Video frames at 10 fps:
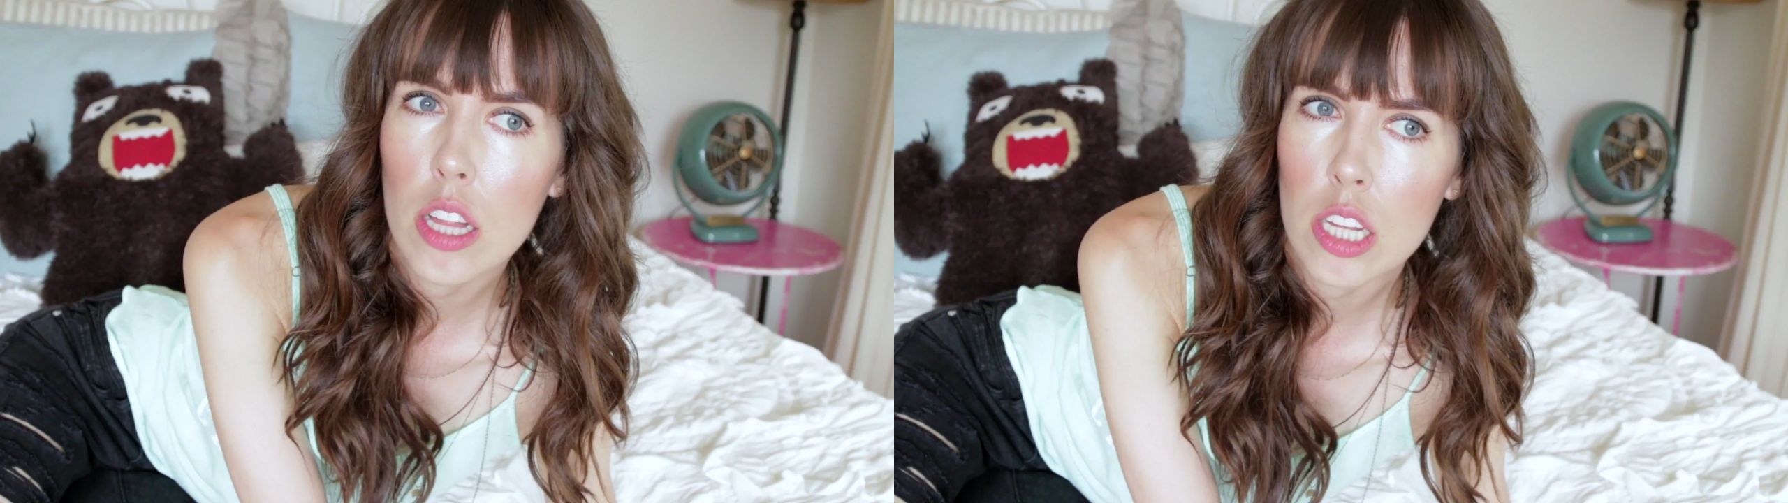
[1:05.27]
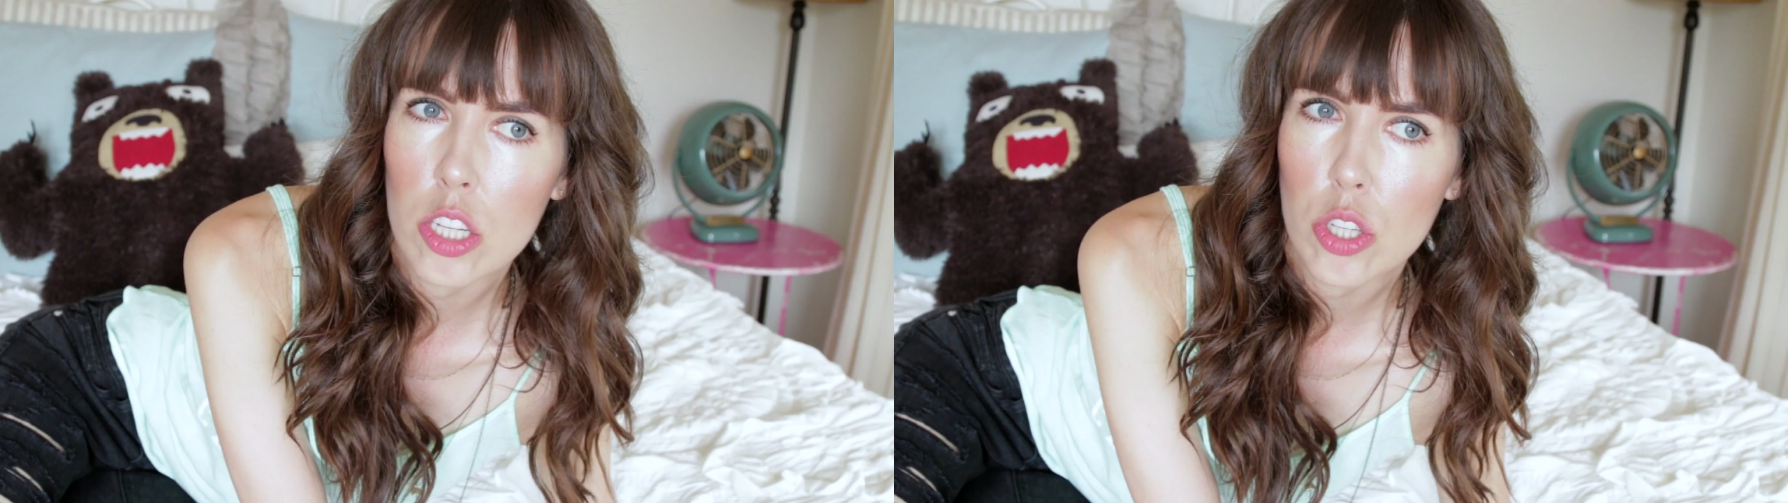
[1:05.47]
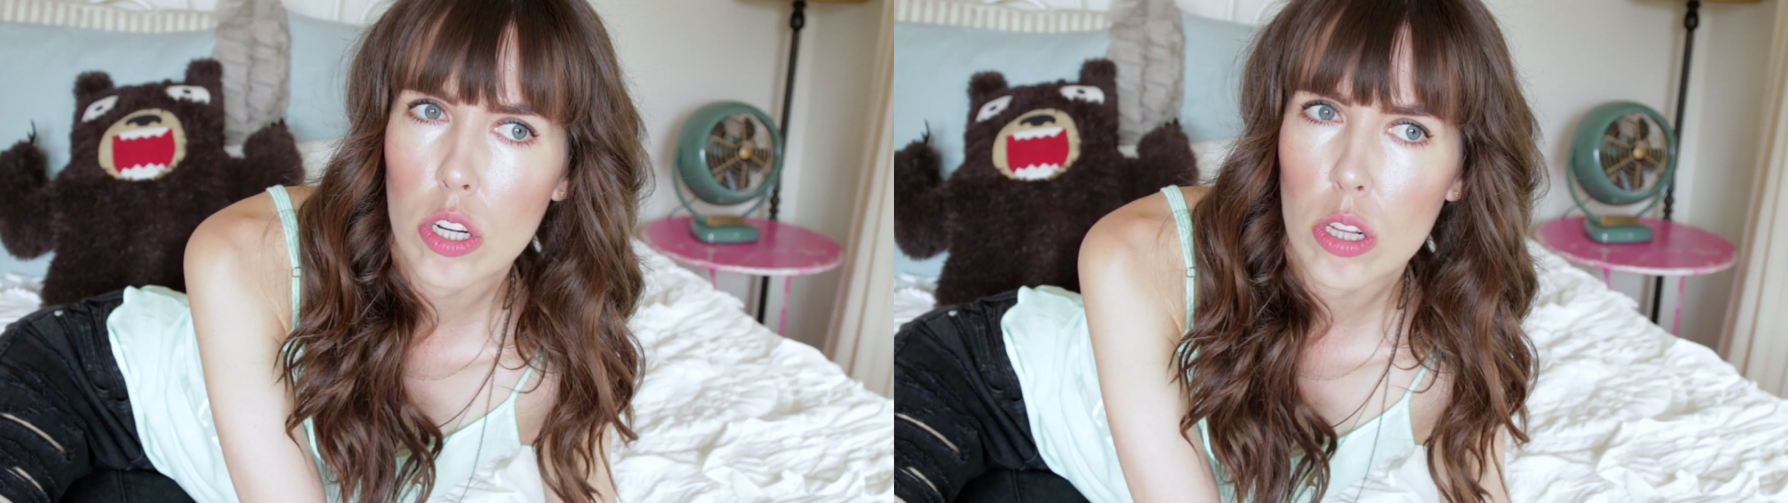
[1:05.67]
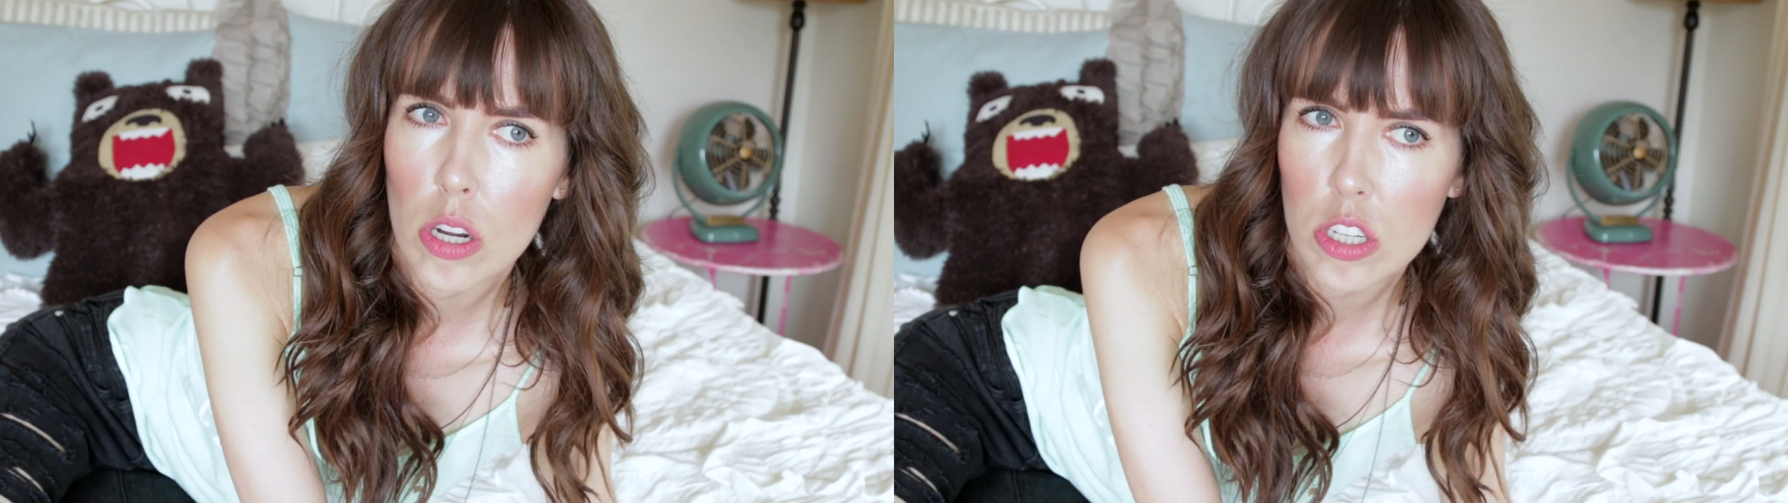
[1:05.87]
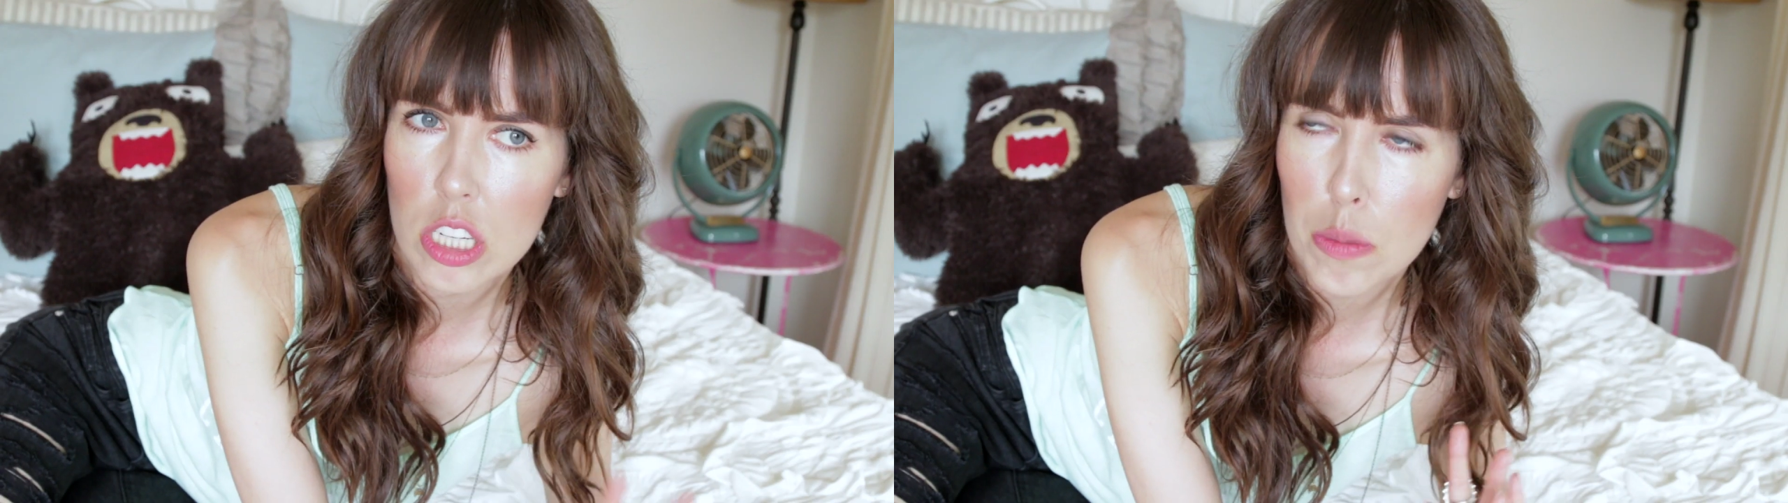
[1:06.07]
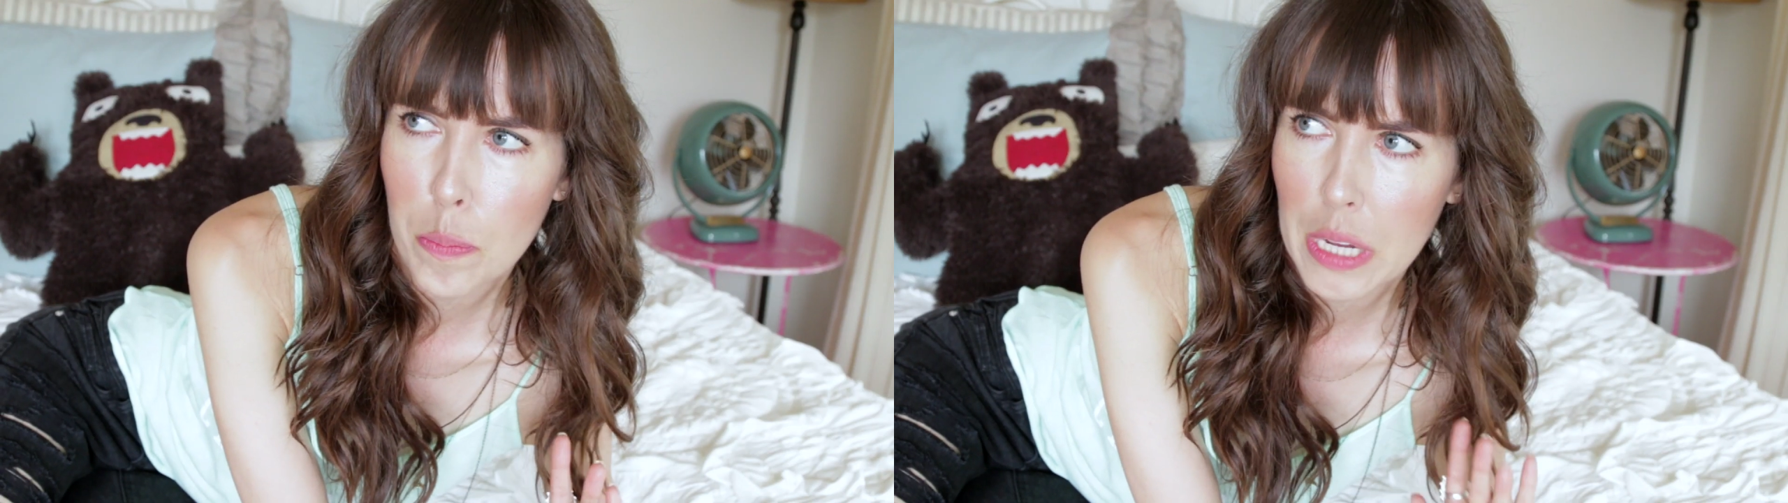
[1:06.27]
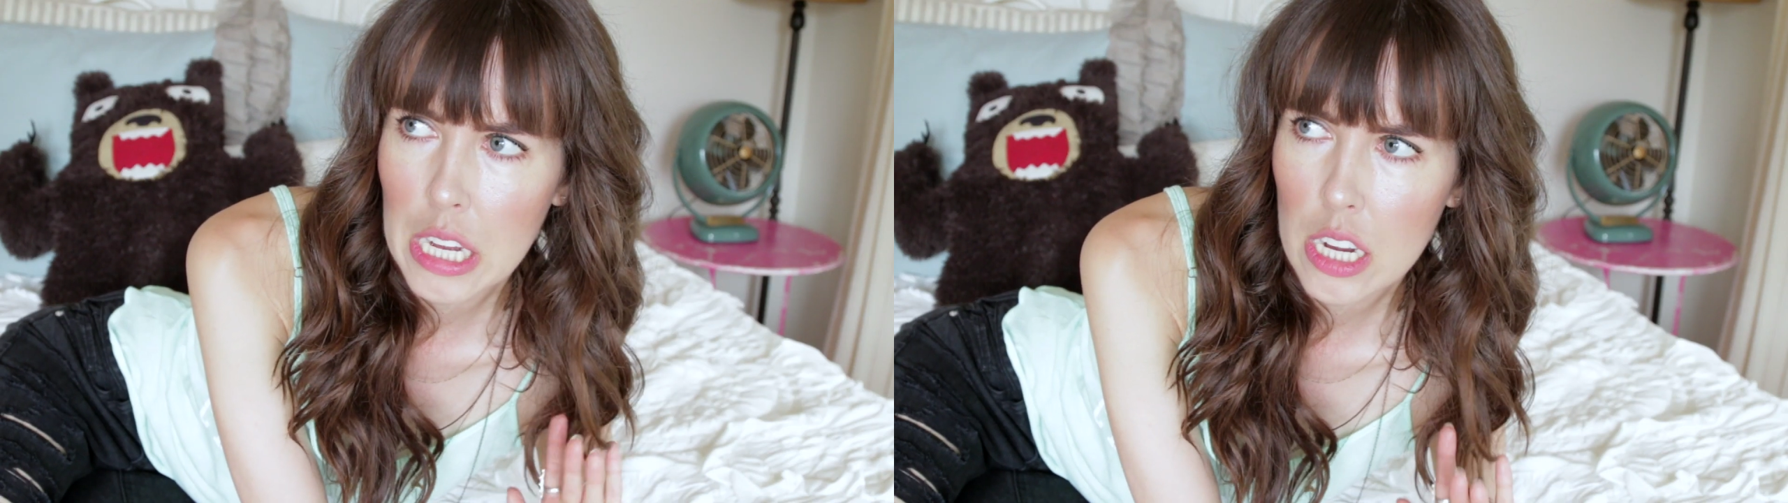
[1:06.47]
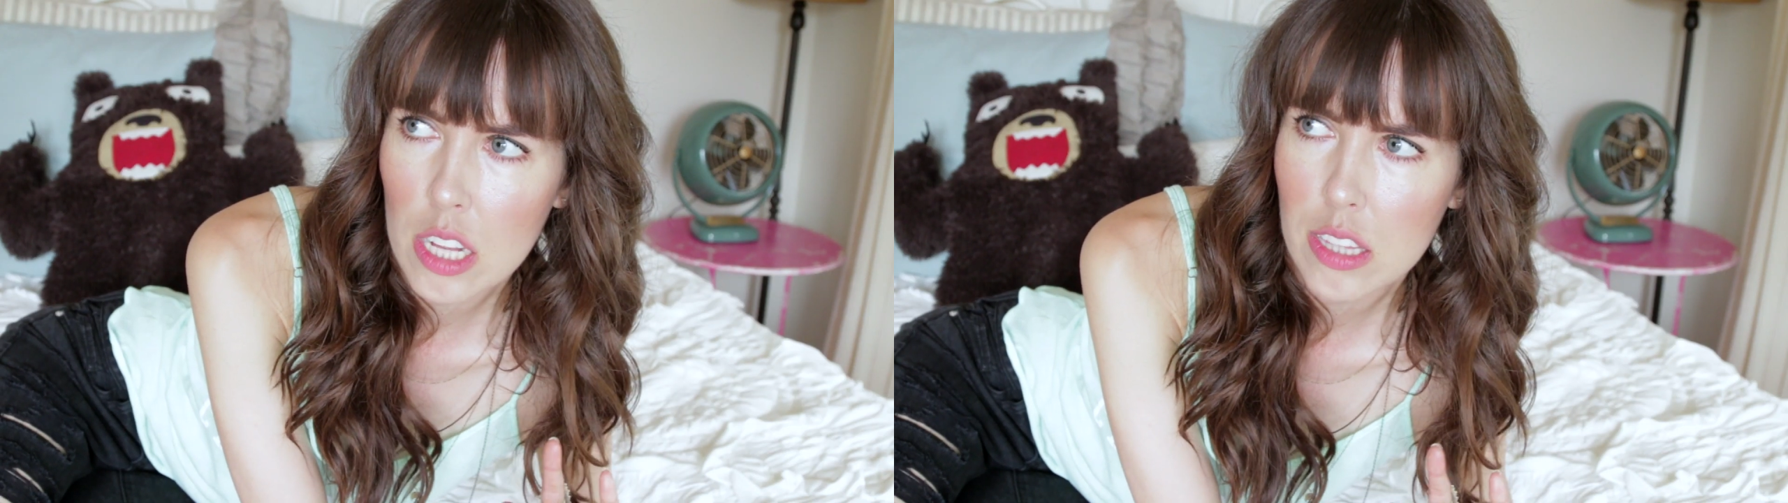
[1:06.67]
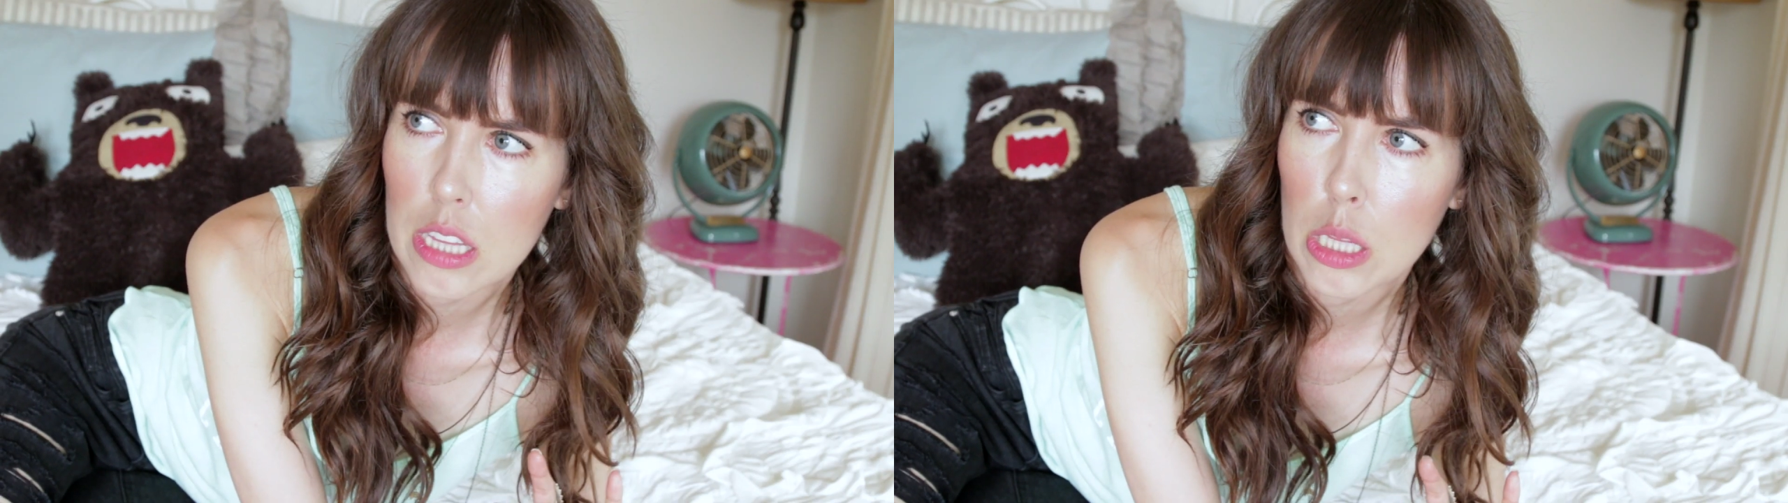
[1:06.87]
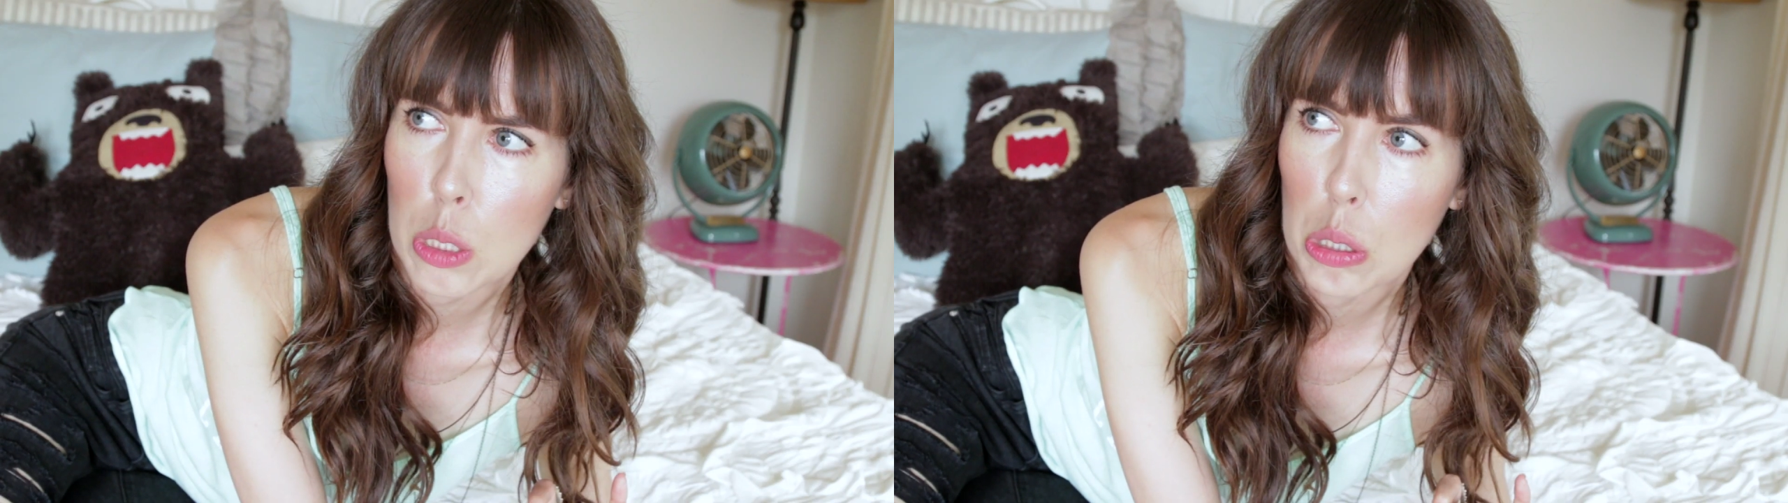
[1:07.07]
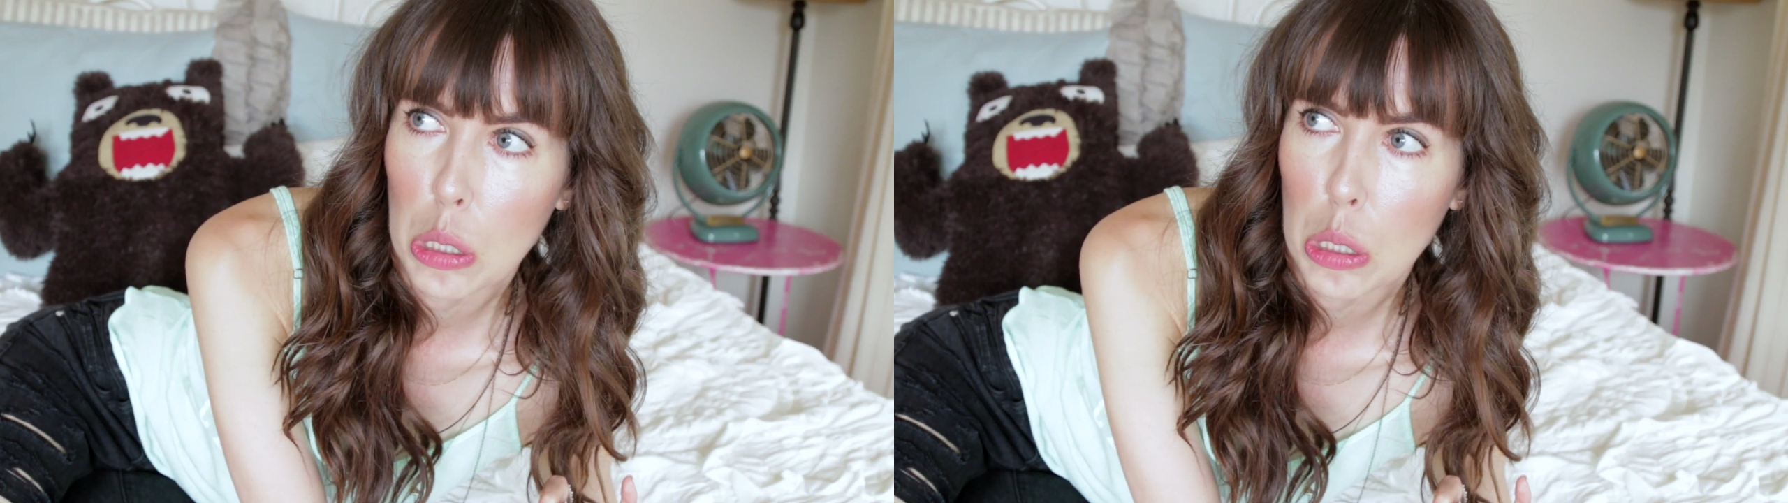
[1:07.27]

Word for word: Unless you're allergic to peanuts and then you're